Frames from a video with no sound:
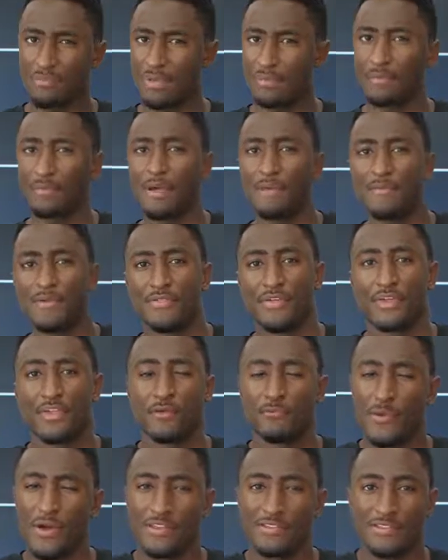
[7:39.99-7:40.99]
lot of people might be
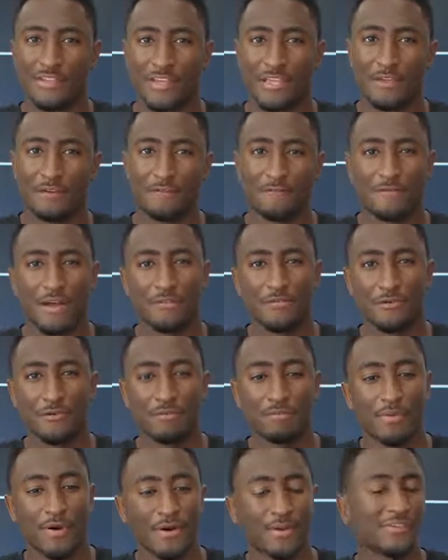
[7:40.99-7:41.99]
thinking, wait a second,
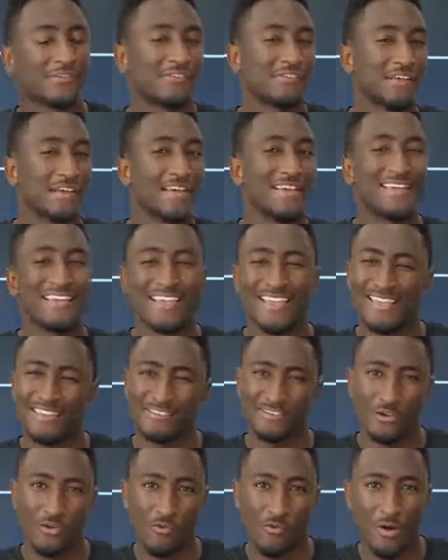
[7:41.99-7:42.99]
$500
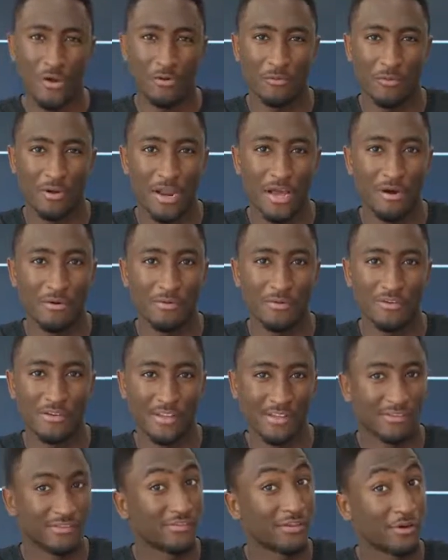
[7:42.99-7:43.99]
isn't quite what I
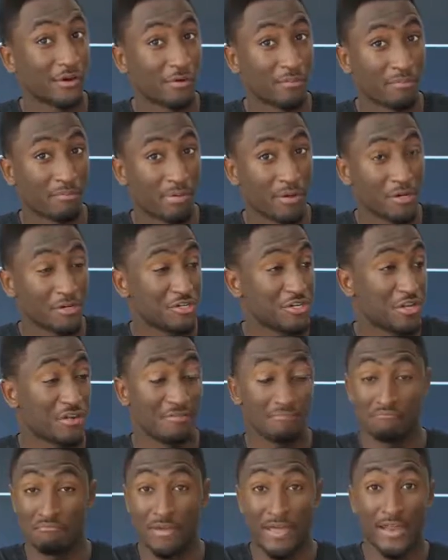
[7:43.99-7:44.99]
would consider
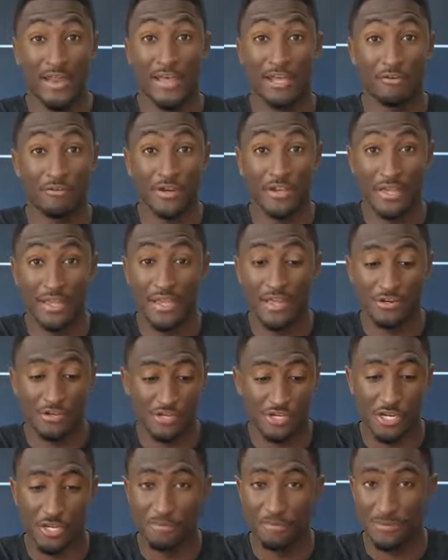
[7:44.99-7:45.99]
budget. And I agree, again,
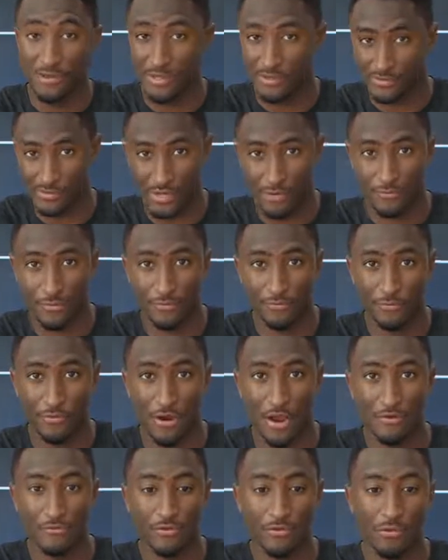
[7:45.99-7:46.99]
cheap is different
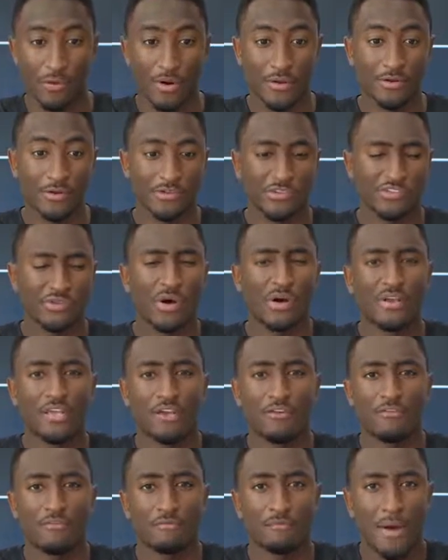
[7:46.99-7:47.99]
for everyone. So I'll
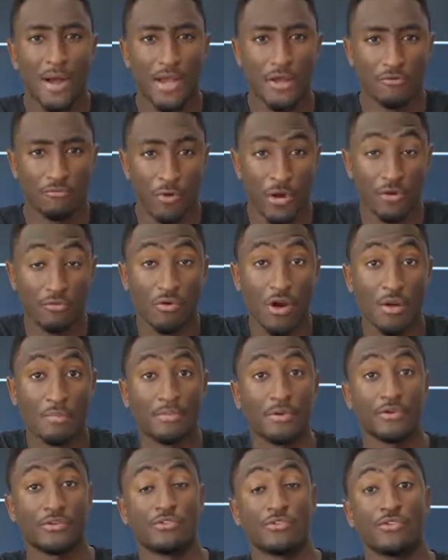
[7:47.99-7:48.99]
give my
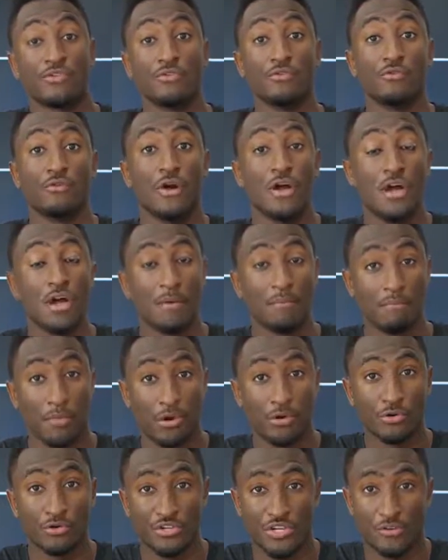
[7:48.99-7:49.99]
runner-up to
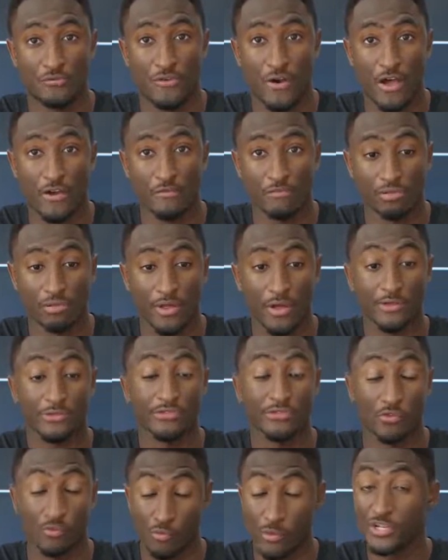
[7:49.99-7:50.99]
Moto G5
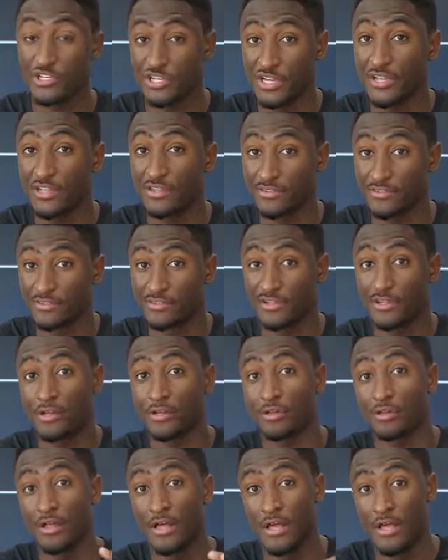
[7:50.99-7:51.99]
Plus, which is
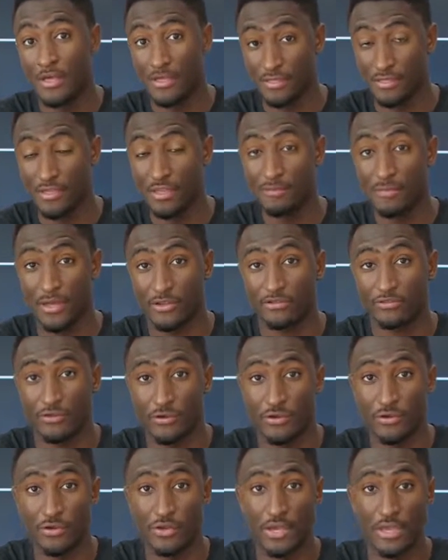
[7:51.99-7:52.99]
still the best
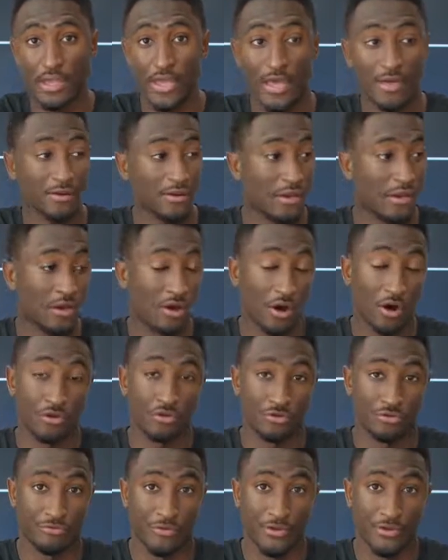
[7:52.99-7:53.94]
phone you could get under